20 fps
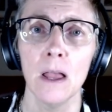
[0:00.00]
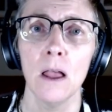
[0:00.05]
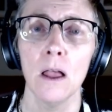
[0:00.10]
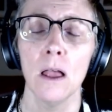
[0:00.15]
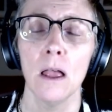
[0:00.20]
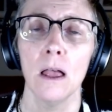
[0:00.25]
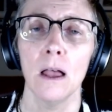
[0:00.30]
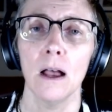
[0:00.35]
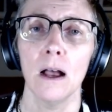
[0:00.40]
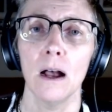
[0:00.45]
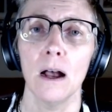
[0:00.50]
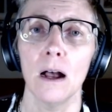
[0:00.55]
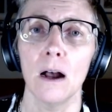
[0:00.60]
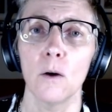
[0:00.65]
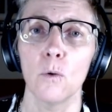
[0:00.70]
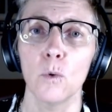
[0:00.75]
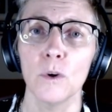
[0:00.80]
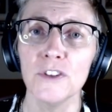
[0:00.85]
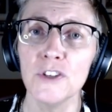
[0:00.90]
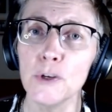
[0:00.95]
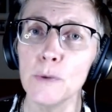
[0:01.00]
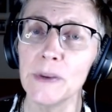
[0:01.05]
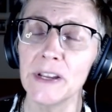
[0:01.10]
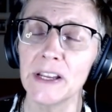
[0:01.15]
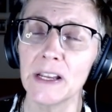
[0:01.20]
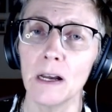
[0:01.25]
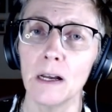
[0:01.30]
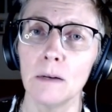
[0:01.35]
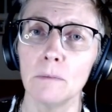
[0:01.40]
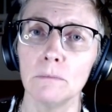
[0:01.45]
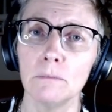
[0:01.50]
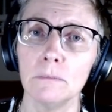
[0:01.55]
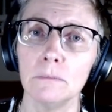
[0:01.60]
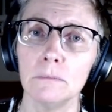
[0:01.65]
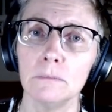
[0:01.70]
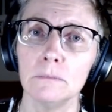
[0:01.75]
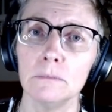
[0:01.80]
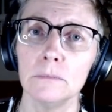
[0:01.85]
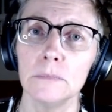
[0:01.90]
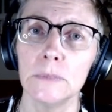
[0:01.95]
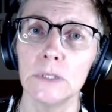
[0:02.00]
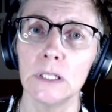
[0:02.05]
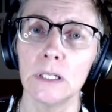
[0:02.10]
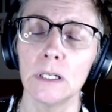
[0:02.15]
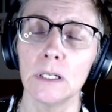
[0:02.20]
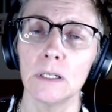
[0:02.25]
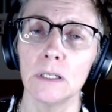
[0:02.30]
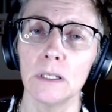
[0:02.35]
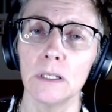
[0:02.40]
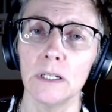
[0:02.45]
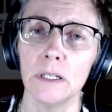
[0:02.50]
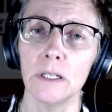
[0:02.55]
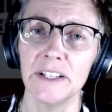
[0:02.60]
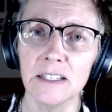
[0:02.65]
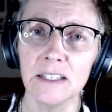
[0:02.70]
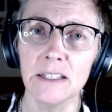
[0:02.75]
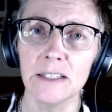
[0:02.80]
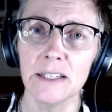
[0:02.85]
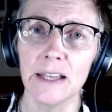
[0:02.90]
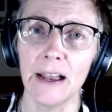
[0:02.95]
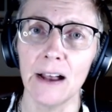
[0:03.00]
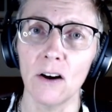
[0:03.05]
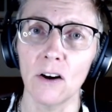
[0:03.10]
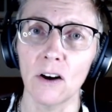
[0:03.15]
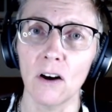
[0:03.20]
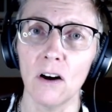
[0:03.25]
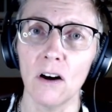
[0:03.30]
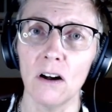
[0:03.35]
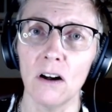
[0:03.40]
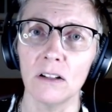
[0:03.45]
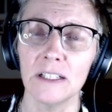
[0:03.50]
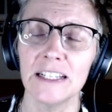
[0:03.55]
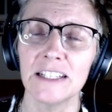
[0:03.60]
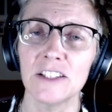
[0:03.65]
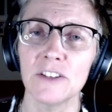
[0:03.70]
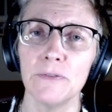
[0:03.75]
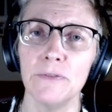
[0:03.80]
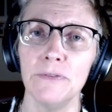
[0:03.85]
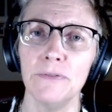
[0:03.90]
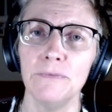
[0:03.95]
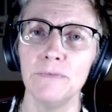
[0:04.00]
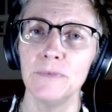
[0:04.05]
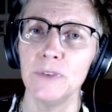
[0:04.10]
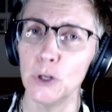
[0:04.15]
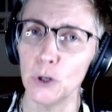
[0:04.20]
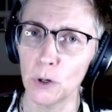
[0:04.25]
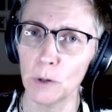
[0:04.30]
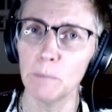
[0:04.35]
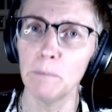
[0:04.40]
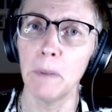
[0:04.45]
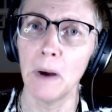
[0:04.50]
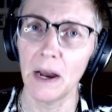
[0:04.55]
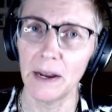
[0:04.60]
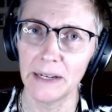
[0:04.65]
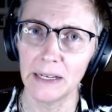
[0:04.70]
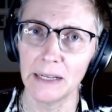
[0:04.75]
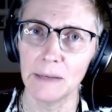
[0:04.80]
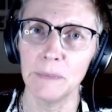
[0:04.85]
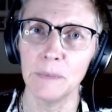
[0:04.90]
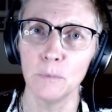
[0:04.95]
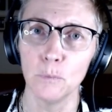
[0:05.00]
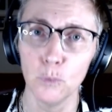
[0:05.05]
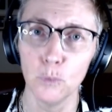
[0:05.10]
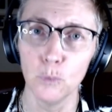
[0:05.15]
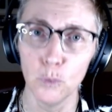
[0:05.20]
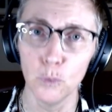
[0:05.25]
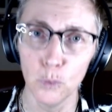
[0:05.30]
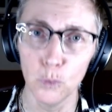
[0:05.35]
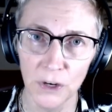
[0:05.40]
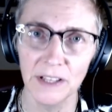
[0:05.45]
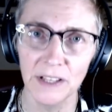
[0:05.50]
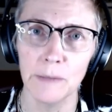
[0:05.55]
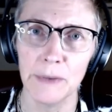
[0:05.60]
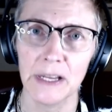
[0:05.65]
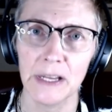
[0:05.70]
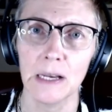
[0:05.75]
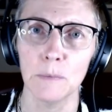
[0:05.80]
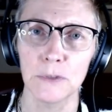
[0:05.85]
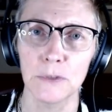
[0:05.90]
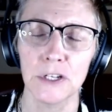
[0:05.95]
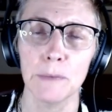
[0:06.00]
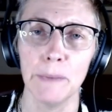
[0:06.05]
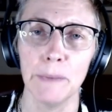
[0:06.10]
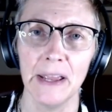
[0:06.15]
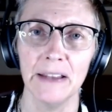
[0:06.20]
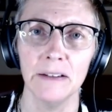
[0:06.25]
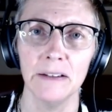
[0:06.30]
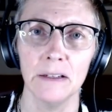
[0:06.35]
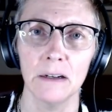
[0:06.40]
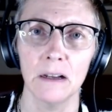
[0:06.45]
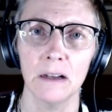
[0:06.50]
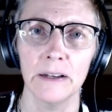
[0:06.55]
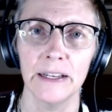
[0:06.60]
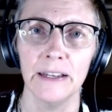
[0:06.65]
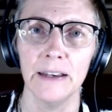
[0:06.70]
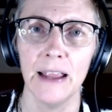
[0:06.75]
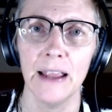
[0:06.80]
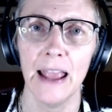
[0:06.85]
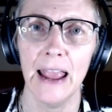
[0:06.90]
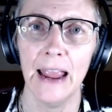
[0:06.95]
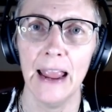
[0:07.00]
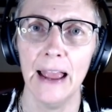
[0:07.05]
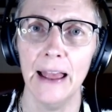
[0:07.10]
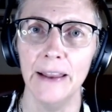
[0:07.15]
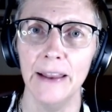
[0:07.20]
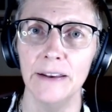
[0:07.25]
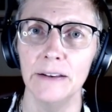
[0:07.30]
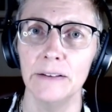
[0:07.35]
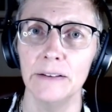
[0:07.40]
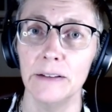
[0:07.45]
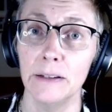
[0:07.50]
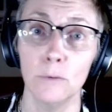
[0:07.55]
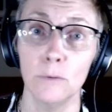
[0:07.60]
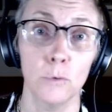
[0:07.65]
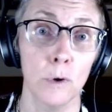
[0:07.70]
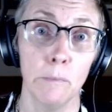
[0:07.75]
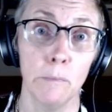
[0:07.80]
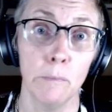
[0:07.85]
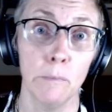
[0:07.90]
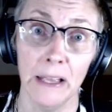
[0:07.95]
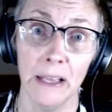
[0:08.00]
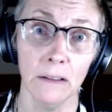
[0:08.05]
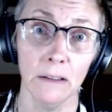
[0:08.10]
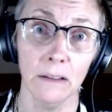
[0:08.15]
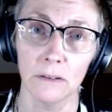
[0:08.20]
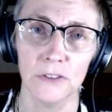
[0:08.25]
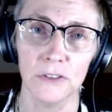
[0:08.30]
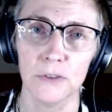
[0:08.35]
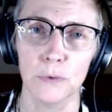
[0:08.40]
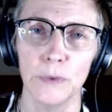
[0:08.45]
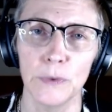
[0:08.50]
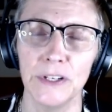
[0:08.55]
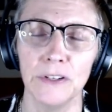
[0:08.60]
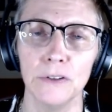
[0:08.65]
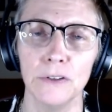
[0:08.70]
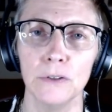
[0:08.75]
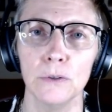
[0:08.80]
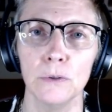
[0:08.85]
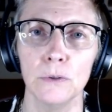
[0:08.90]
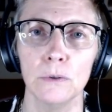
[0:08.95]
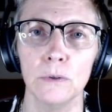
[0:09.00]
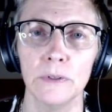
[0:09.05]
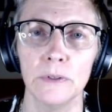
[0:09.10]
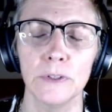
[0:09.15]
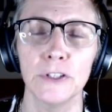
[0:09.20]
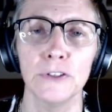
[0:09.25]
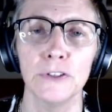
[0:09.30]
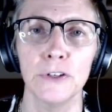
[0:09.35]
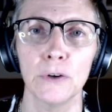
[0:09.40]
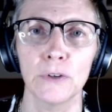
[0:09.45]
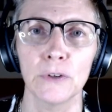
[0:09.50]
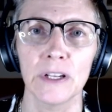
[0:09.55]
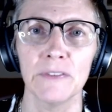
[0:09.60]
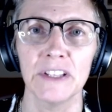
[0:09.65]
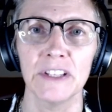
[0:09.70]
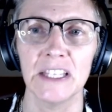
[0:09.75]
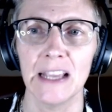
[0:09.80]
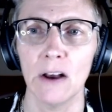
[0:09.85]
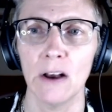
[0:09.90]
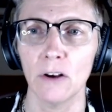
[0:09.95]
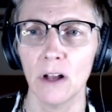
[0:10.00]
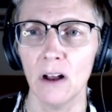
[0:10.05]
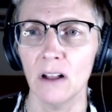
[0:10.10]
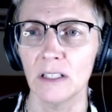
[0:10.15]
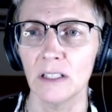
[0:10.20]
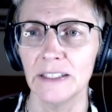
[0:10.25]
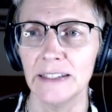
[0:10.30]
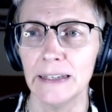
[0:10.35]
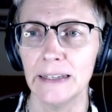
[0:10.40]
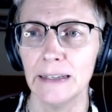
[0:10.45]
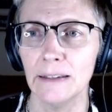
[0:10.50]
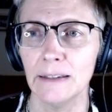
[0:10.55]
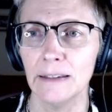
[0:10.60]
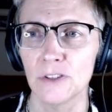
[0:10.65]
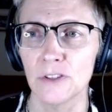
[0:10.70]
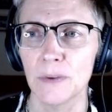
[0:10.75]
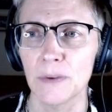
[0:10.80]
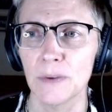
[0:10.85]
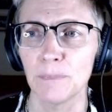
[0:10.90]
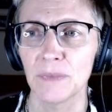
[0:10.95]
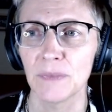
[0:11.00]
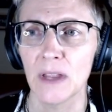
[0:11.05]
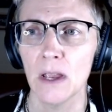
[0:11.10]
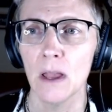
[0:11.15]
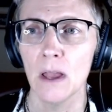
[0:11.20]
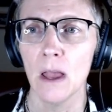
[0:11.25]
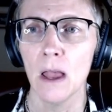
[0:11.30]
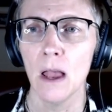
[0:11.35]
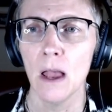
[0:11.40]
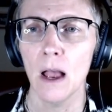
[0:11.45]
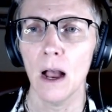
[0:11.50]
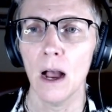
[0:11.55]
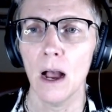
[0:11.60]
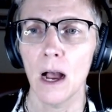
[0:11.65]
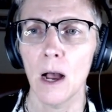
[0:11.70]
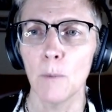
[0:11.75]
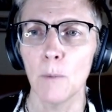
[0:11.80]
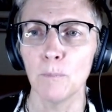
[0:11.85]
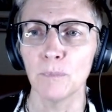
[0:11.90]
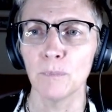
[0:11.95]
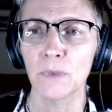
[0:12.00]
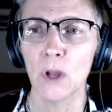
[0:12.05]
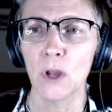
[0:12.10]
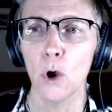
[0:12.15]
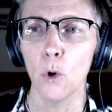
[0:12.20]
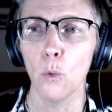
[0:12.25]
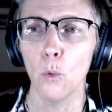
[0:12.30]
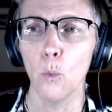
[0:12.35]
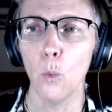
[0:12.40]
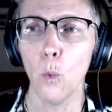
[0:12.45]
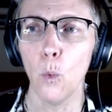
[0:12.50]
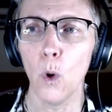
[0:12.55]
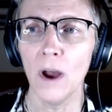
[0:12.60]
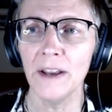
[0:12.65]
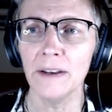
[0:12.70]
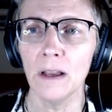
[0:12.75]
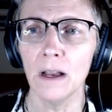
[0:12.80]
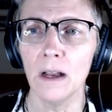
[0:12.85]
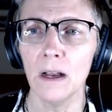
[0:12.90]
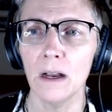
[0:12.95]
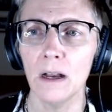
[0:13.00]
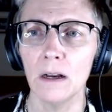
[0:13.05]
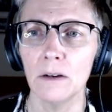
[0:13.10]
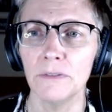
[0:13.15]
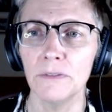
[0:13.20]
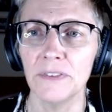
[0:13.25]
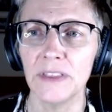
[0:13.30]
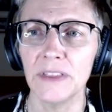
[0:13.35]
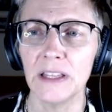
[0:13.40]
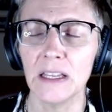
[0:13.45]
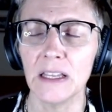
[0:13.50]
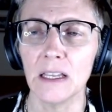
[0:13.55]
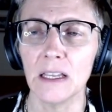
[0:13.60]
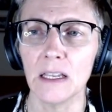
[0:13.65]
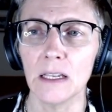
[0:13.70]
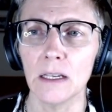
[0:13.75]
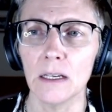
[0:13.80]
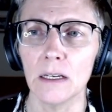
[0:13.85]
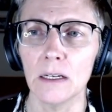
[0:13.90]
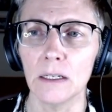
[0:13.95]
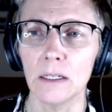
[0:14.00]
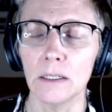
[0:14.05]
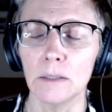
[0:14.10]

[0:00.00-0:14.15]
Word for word: Uh, once you become uh, addicted to alcohol, it's your body really becomes dependent on it, and it rebels when you you don't give it the alcohol it needs. Um, one of the um,